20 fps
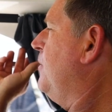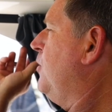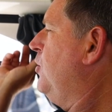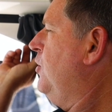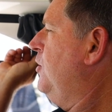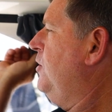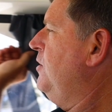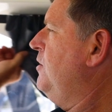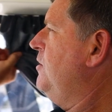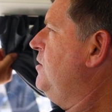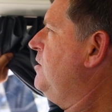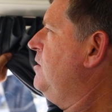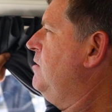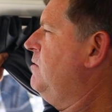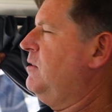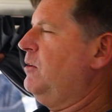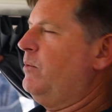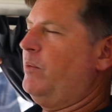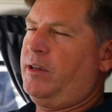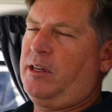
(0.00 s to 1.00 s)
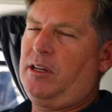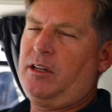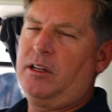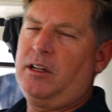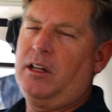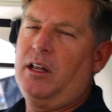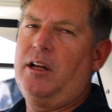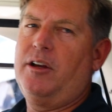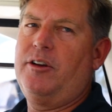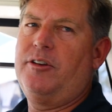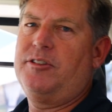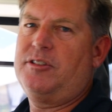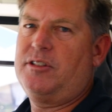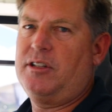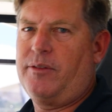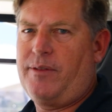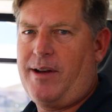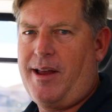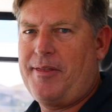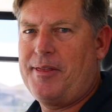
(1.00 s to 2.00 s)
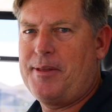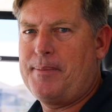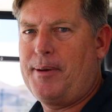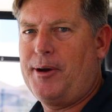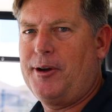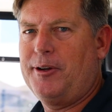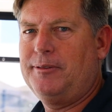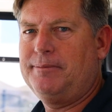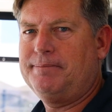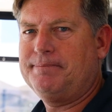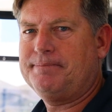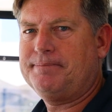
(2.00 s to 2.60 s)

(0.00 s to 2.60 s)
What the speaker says: curtains that we can close around the boat.